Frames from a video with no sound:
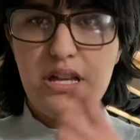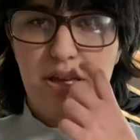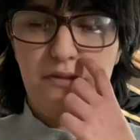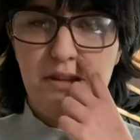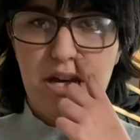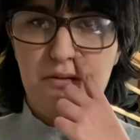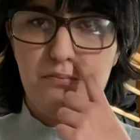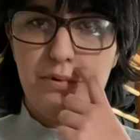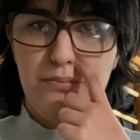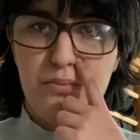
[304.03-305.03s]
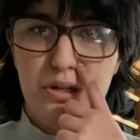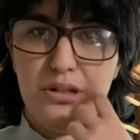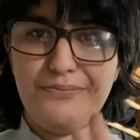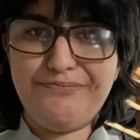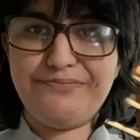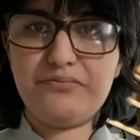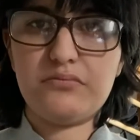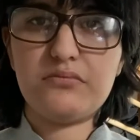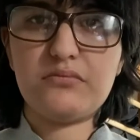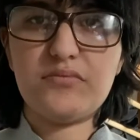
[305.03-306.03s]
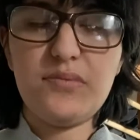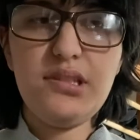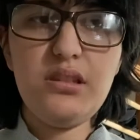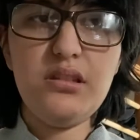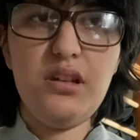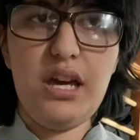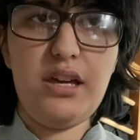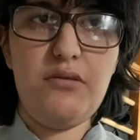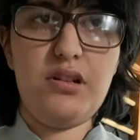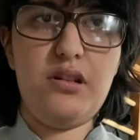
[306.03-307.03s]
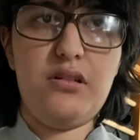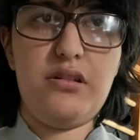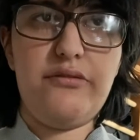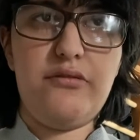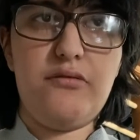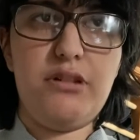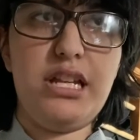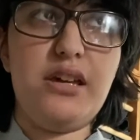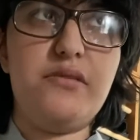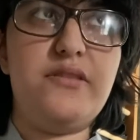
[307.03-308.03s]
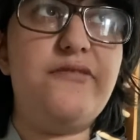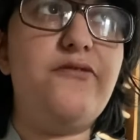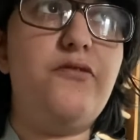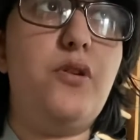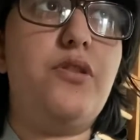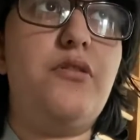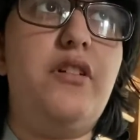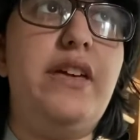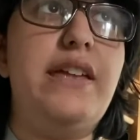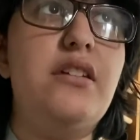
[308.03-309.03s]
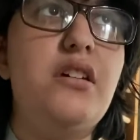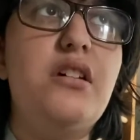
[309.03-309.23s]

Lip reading: as I remembered, when I was in fourth grade,